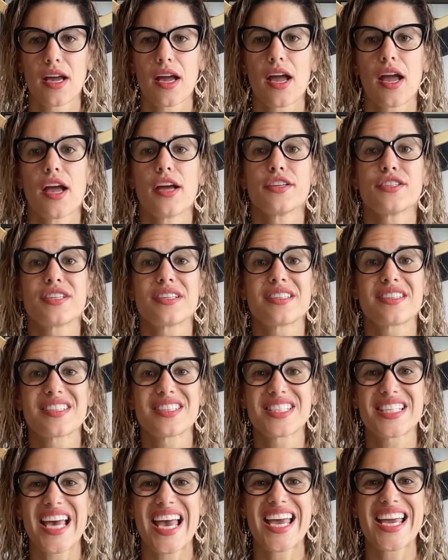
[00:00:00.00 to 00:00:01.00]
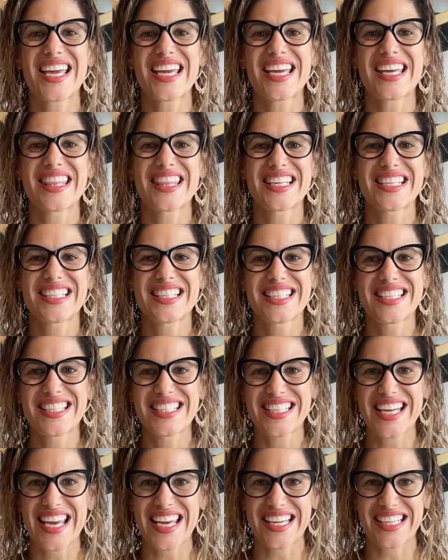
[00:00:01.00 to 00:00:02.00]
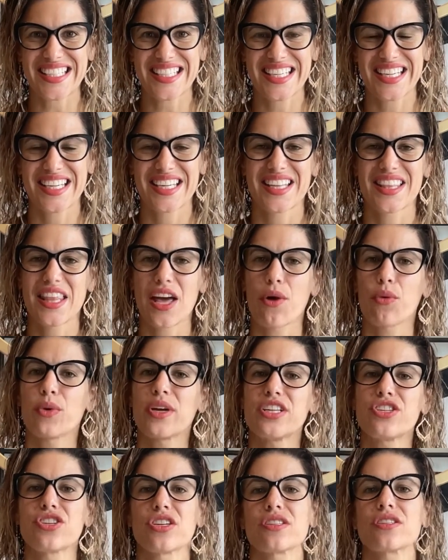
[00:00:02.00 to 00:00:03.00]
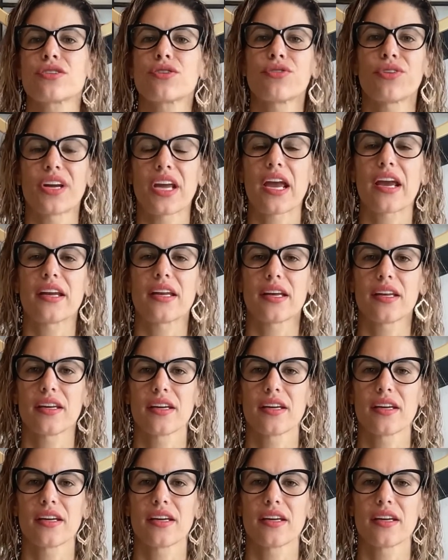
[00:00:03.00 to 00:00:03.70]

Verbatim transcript: to stay in this state that we just created.